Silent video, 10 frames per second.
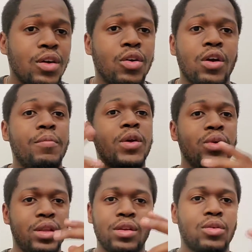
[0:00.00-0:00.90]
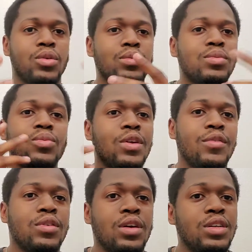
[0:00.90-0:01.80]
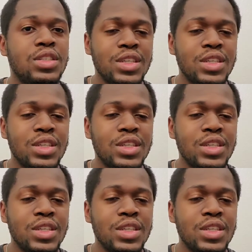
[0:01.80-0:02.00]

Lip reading: or whatever you call it.